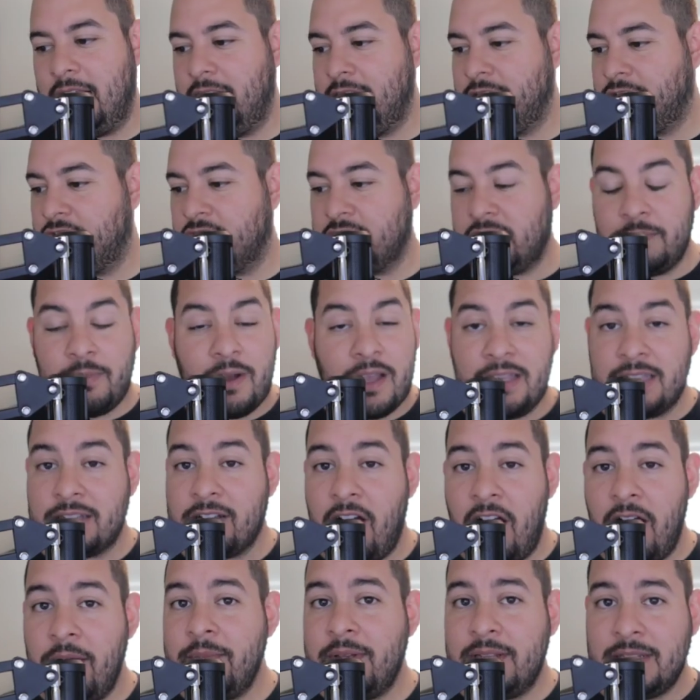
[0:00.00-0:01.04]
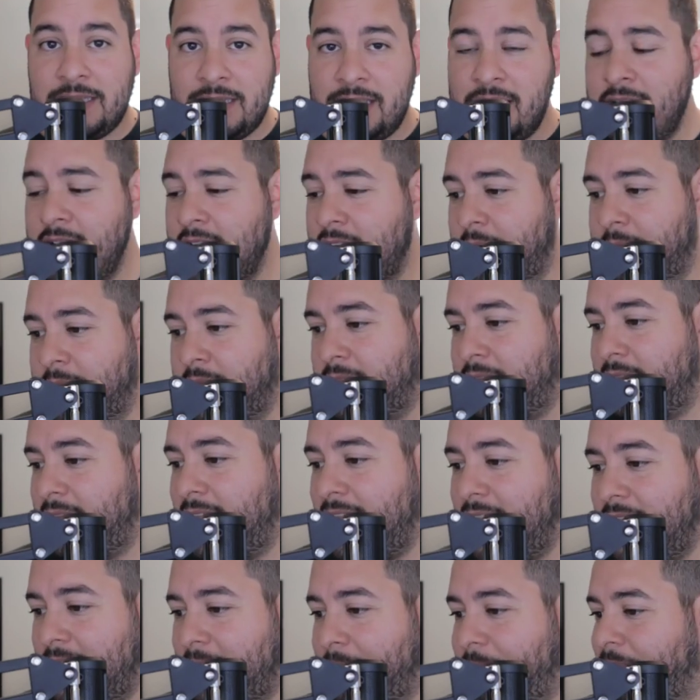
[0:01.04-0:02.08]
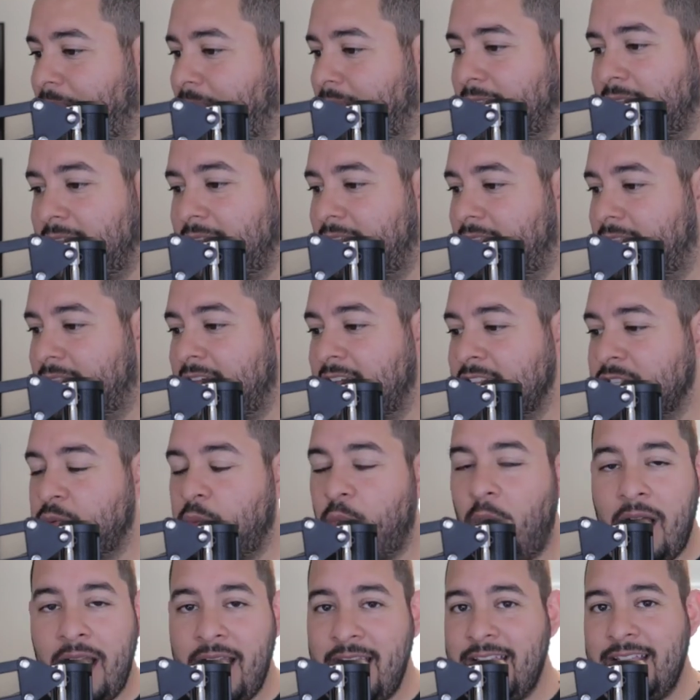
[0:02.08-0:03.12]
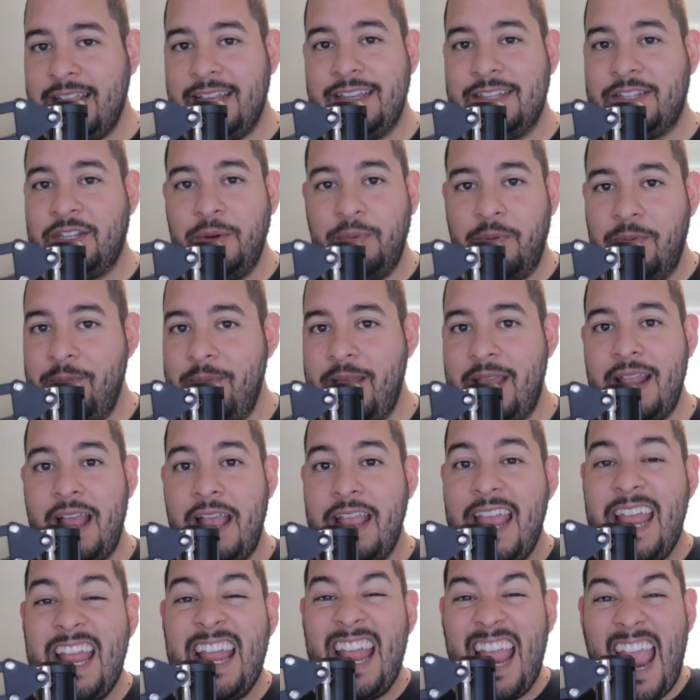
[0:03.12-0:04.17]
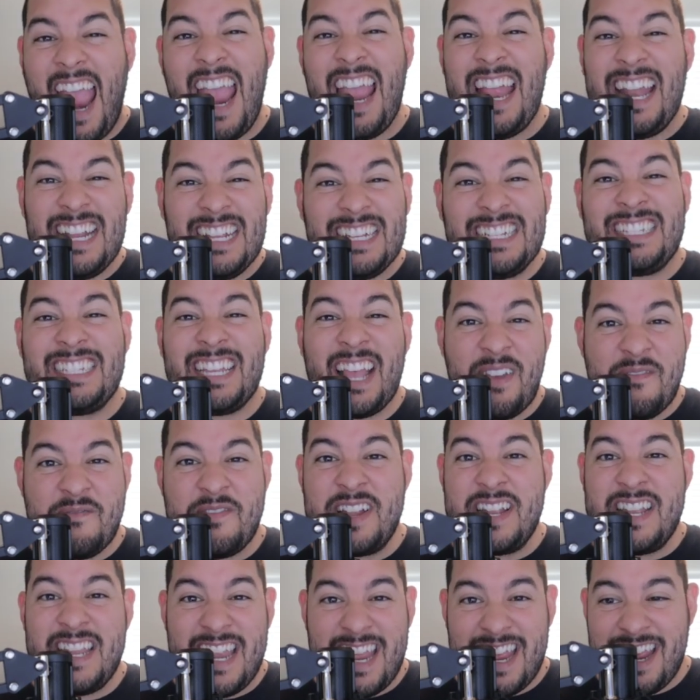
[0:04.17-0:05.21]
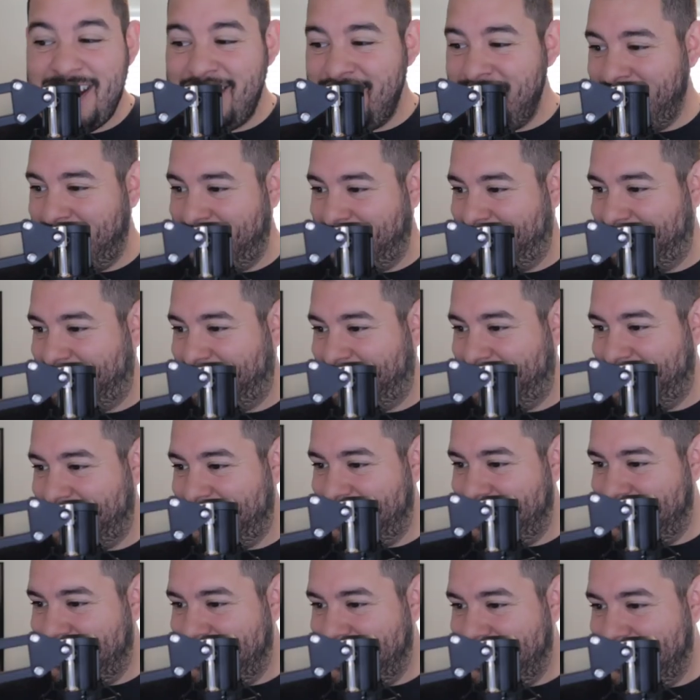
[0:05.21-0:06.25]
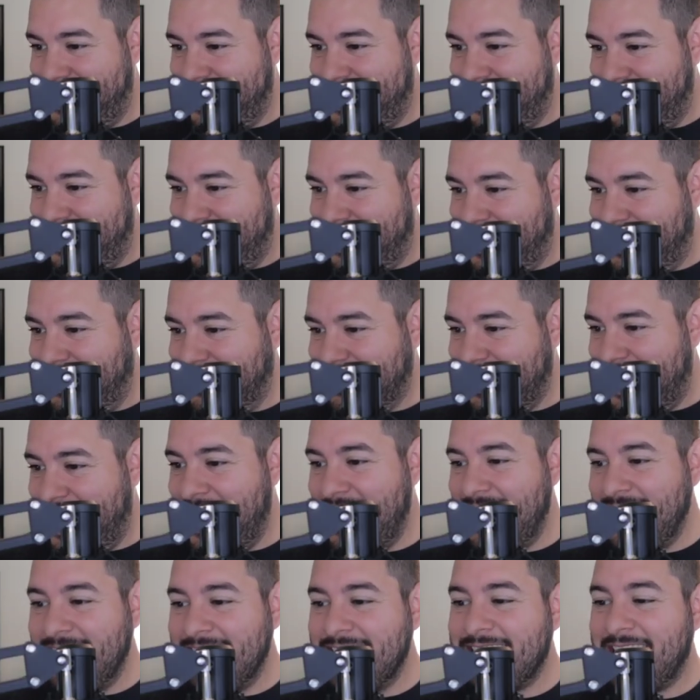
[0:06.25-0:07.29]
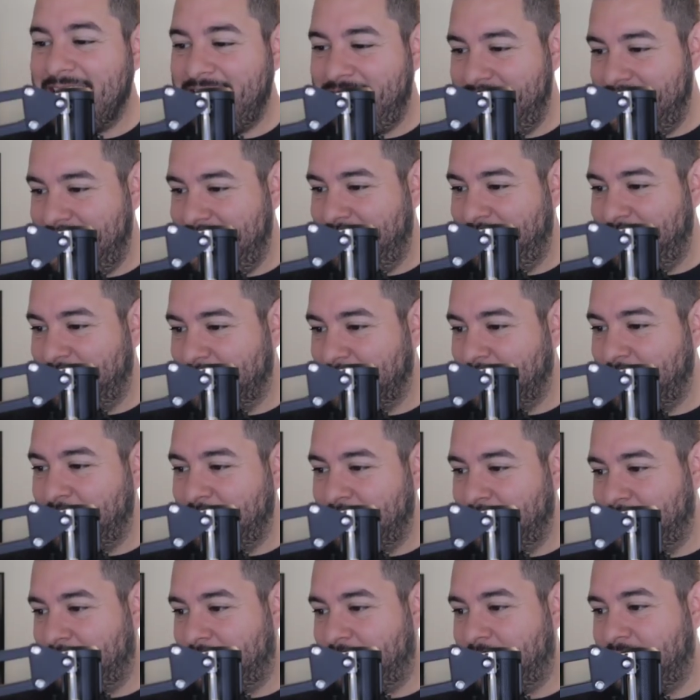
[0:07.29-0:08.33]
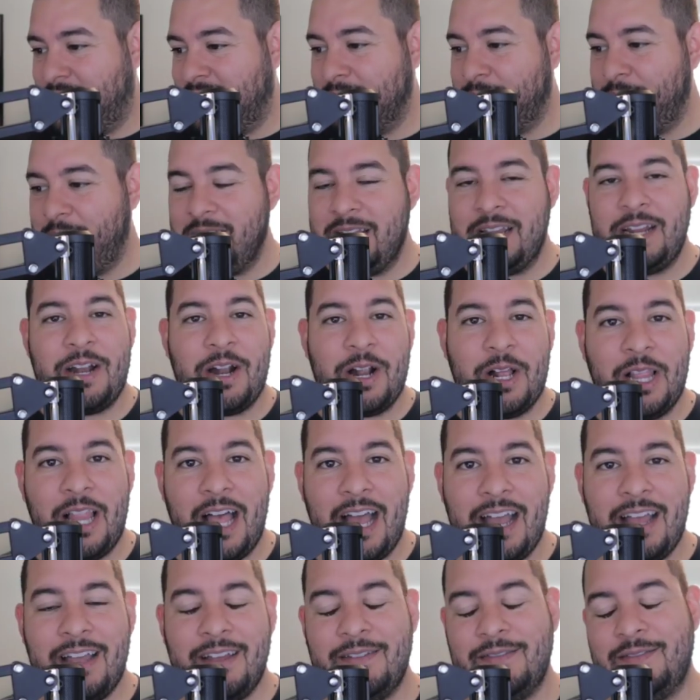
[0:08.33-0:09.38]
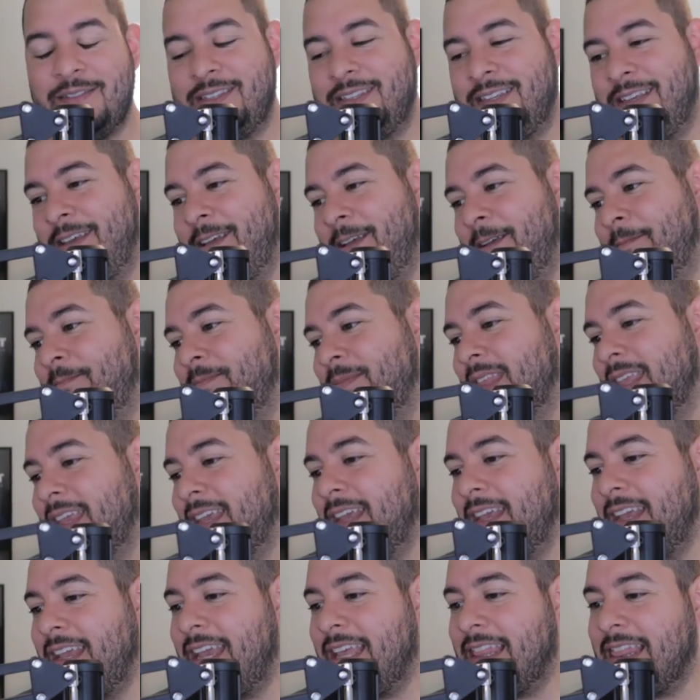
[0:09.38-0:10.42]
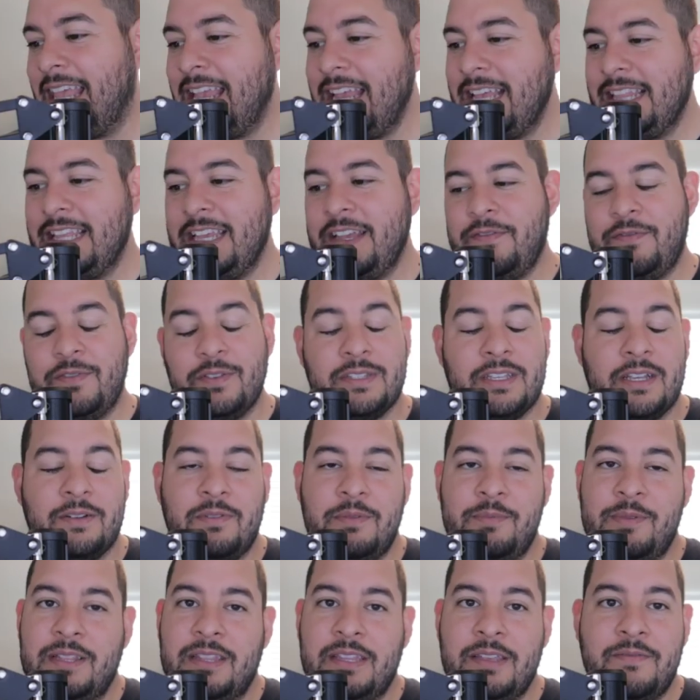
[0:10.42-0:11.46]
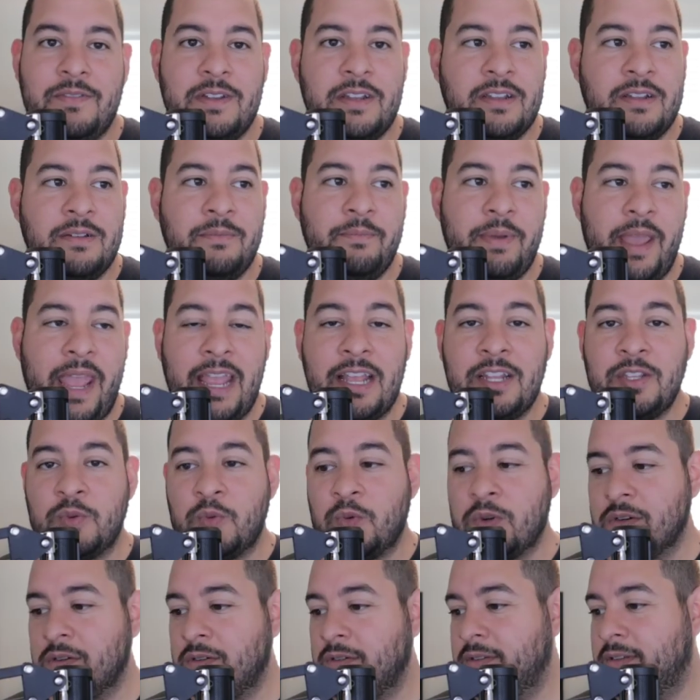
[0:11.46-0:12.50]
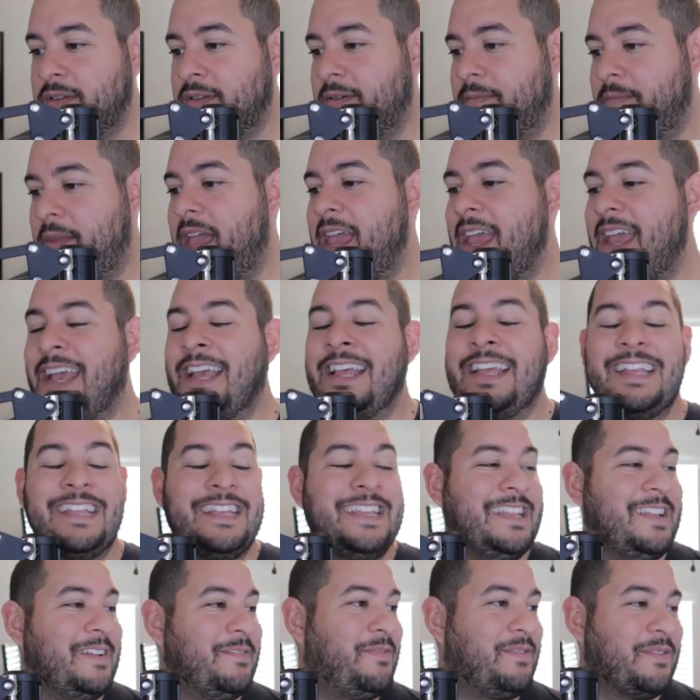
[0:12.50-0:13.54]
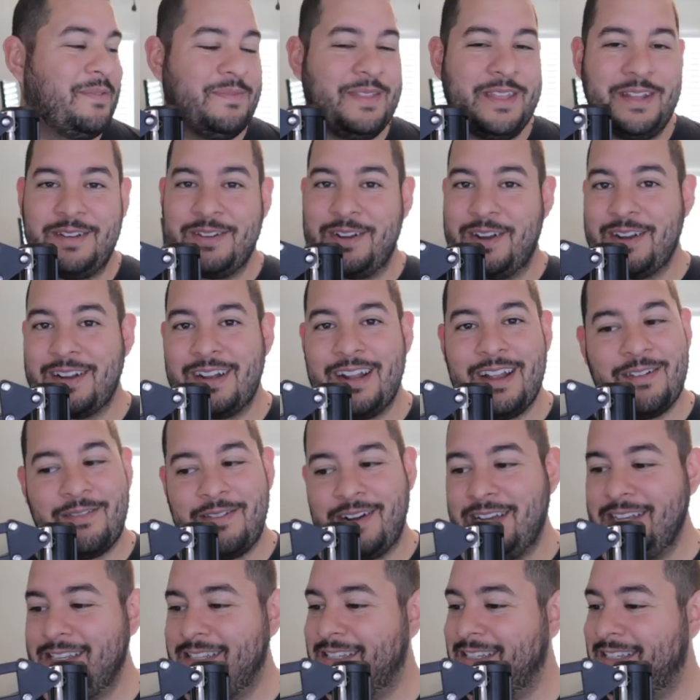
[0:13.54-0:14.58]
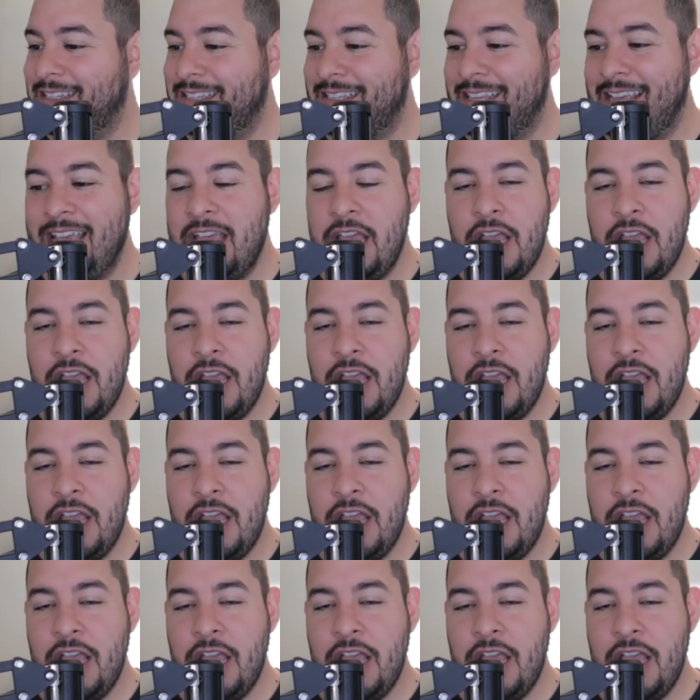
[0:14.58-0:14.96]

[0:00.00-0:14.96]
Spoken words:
judging by his comments, yeah. I mean, that's why Superman 87 years. He's 87 years old. He's been in our lives. And lately, it feels like we've been living in Bane's world from The Dark Knight Rises.